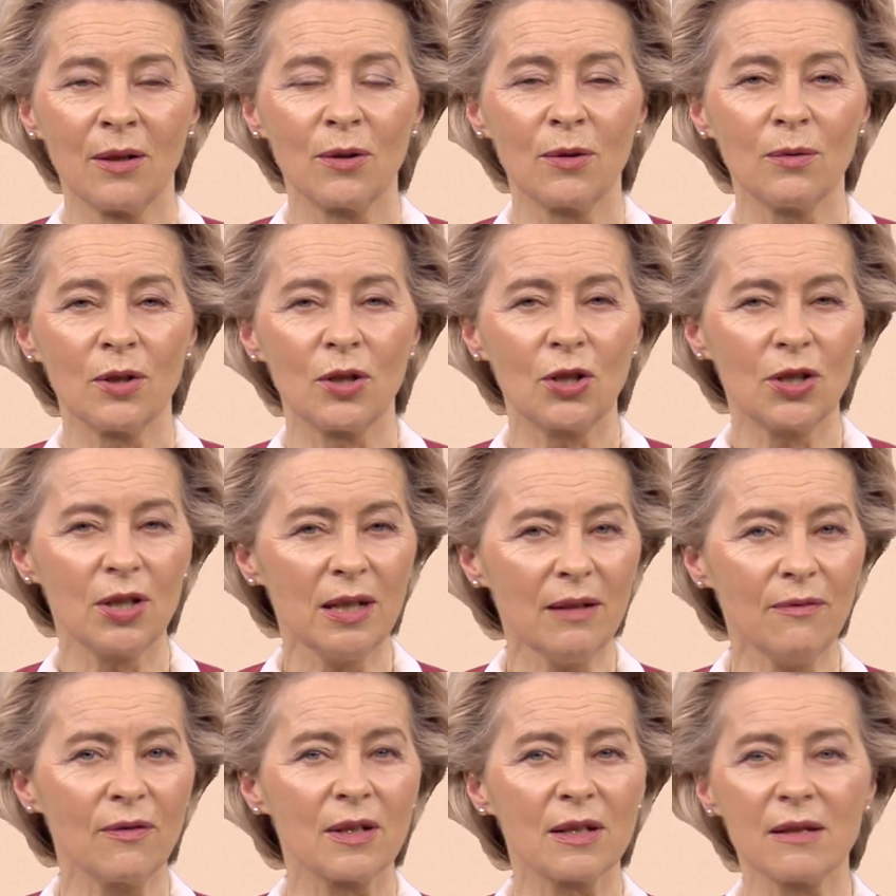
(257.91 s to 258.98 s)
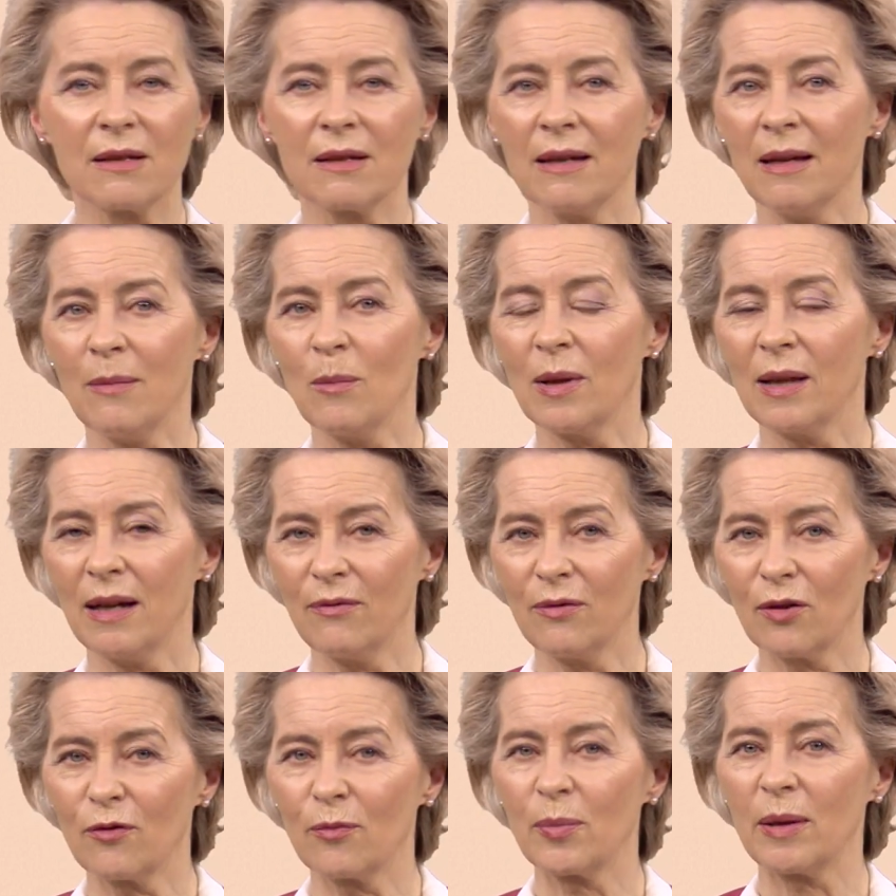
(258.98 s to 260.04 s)
to achieve the same level
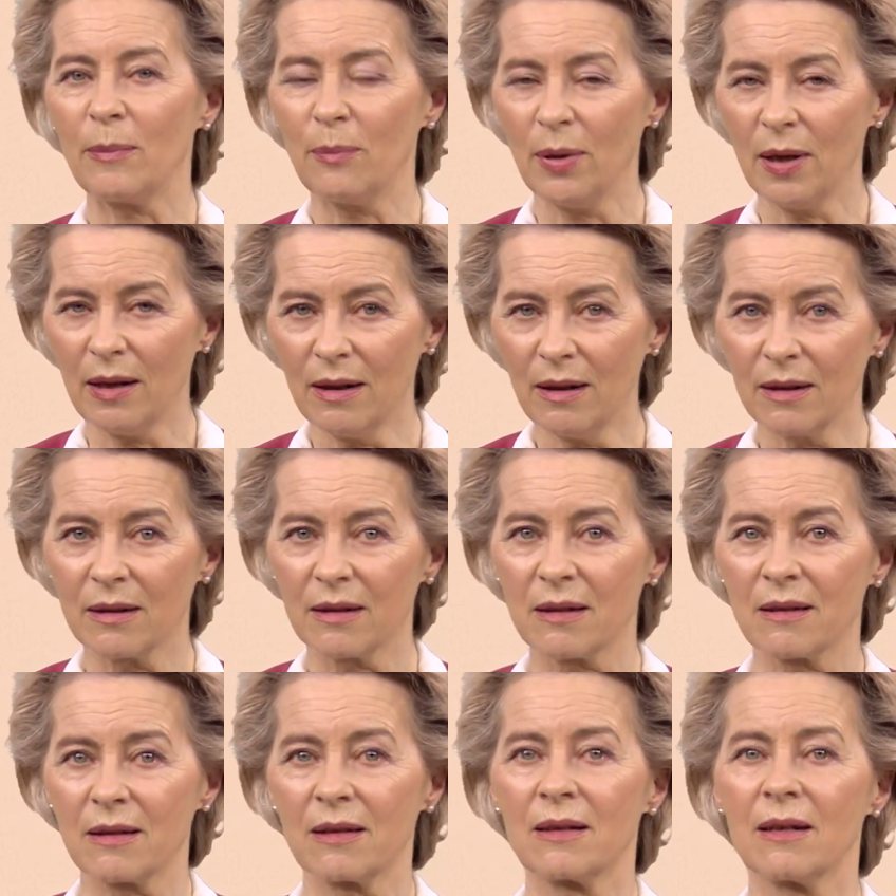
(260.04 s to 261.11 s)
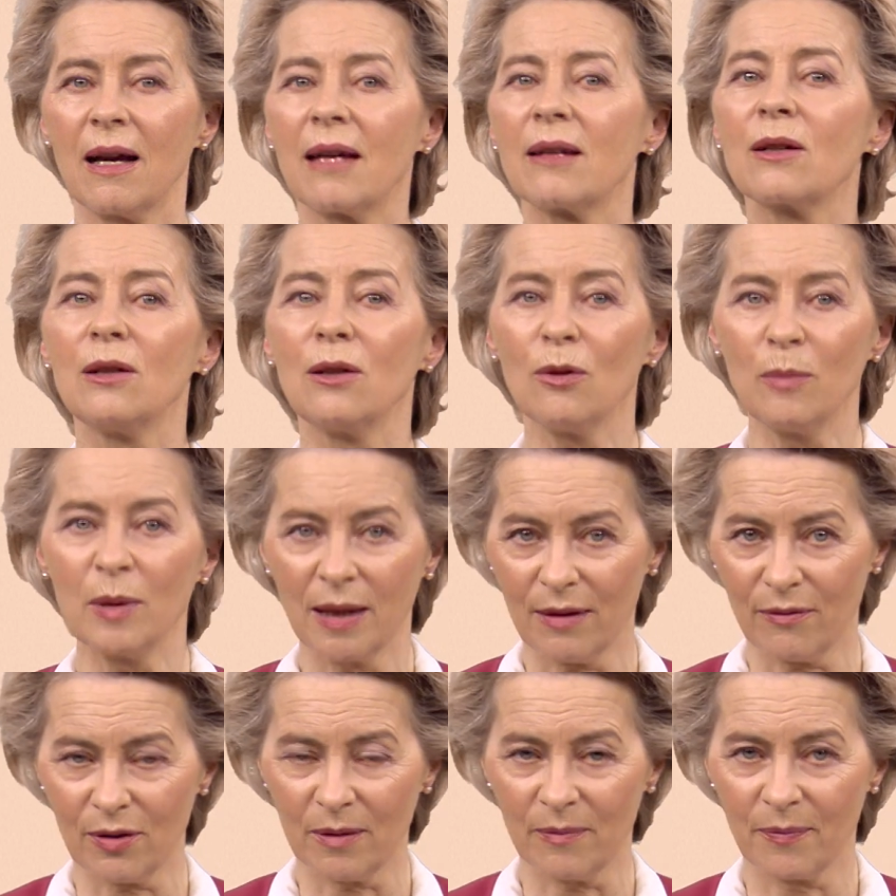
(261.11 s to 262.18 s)
of preparedness at a global
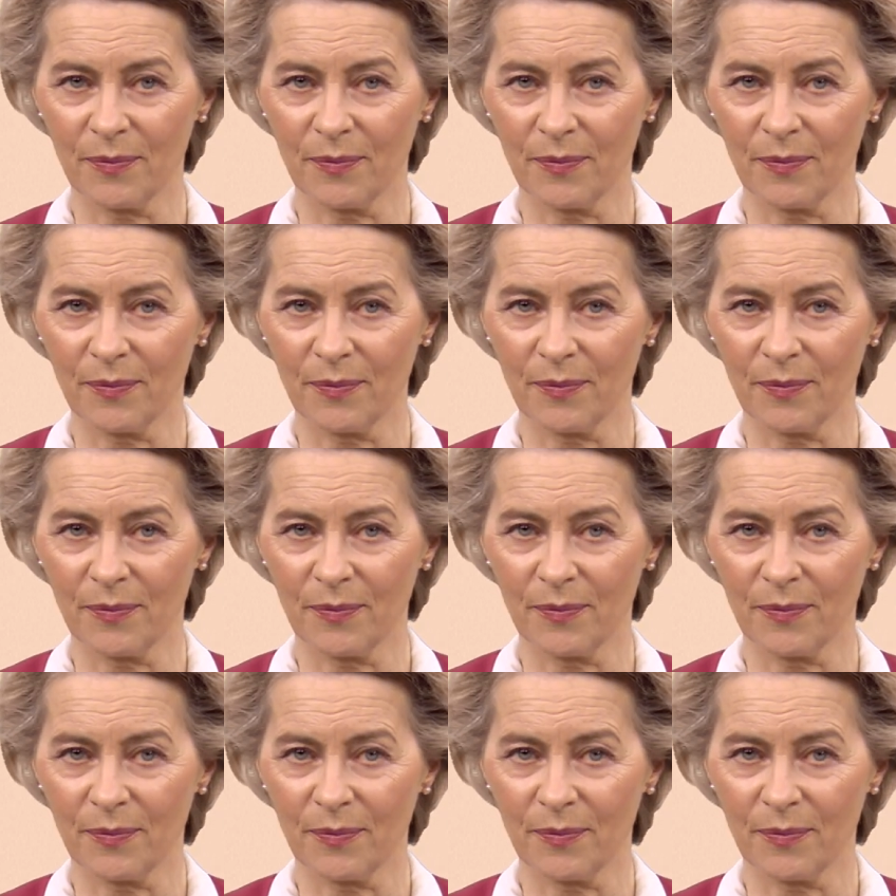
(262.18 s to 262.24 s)
level,